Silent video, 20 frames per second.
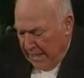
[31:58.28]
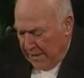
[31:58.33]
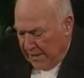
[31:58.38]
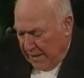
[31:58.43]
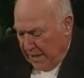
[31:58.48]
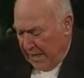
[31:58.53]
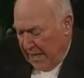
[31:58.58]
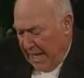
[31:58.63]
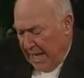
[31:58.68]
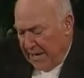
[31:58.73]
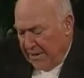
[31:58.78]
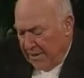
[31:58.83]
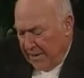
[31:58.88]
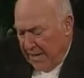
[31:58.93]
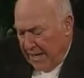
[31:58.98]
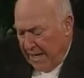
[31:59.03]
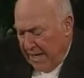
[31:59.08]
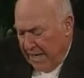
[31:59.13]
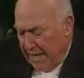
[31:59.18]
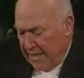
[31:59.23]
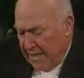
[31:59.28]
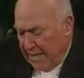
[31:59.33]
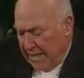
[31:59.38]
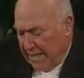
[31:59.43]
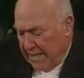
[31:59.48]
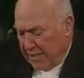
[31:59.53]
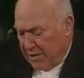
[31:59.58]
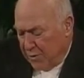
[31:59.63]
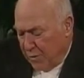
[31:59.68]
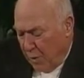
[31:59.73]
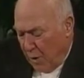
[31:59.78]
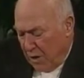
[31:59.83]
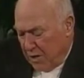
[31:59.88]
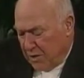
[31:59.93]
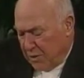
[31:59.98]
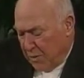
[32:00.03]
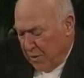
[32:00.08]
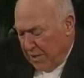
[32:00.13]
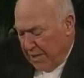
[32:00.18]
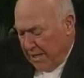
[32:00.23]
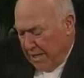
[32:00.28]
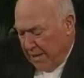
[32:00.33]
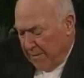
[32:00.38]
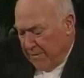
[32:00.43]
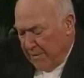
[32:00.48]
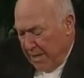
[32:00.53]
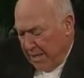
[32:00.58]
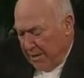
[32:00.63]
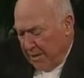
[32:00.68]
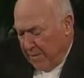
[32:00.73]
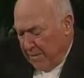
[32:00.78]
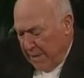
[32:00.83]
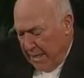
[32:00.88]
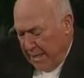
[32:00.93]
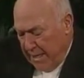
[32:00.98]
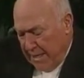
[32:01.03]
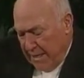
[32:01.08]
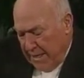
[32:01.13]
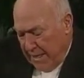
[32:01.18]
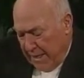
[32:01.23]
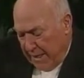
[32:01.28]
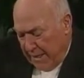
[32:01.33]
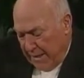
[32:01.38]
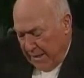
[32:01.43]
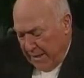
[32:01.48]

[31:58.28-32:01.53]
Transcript: the latter end is worse with them than the beginning.